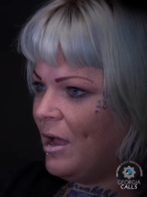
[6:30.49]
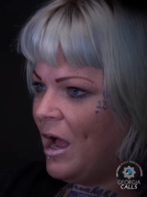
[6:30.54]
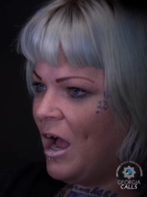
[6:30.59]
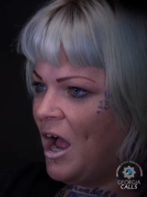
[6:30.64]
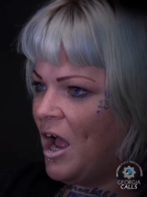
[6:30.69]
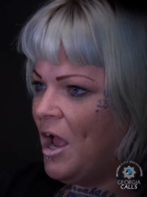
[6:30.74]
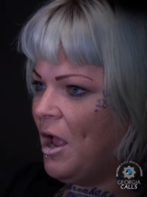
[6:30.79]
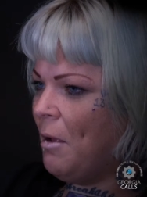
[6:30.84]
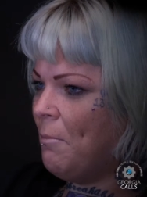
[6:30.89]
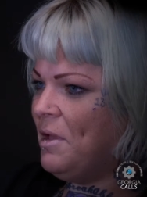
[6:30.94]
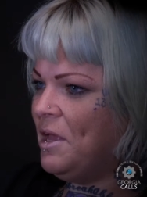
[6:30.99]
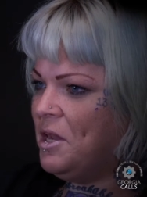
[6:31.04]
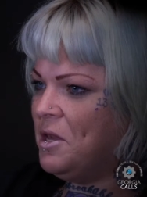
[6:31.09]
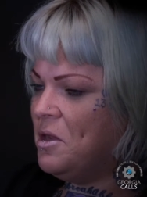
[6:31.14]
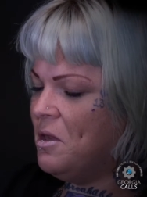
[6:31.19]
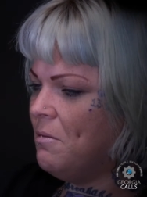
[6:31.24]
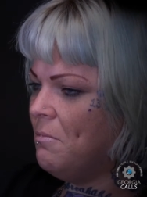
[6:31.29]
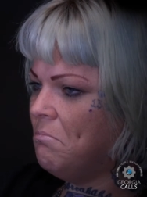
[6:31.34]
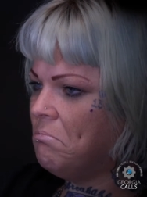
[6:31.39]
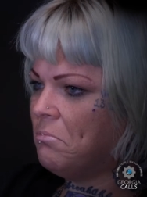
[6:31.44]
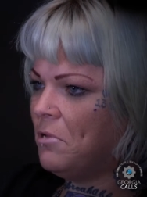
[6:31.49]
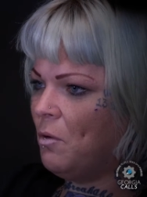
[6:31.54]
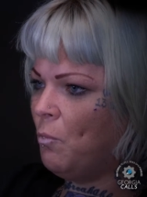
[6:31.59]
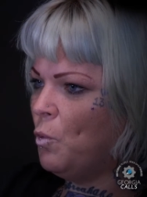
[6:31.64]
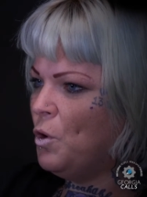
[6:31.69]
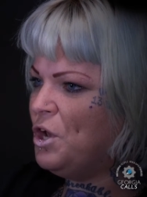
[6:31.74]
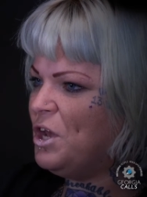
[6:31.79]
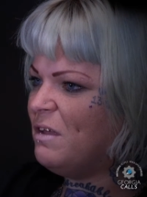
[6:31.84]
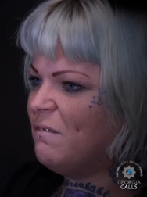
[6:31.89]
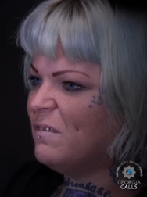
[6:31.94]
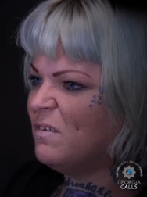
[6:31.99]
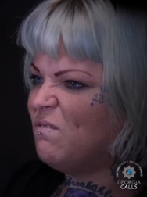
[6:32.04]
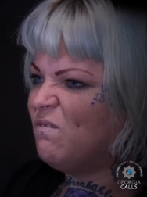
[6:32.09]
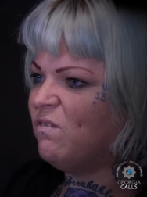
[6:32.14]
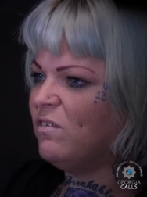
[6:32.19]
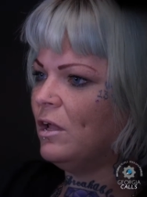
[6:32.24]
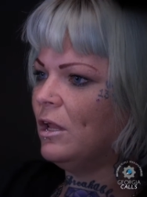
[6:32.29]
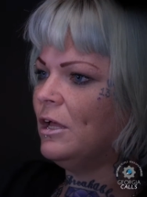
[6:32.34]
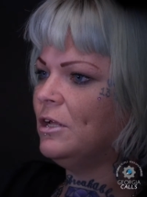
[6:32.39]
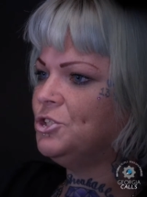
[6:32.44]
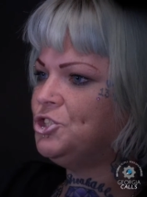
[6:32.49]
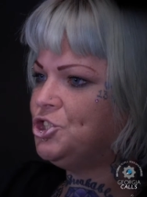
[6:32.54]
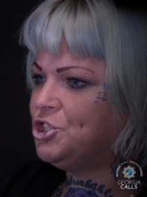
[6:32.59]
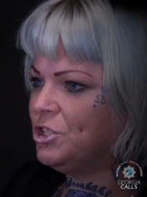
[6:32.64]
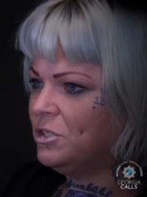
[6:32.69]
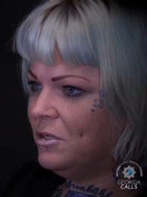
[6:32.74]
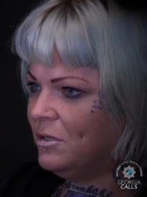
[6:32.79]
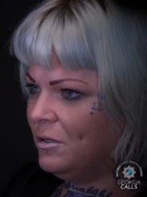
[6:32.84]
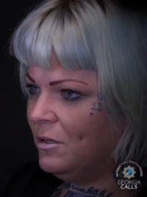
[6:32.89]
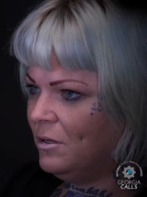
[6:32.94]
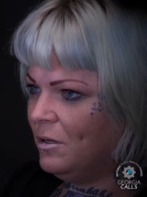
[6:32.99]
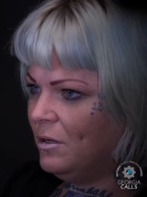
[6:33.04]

I, I mean, wouldn't even flinch.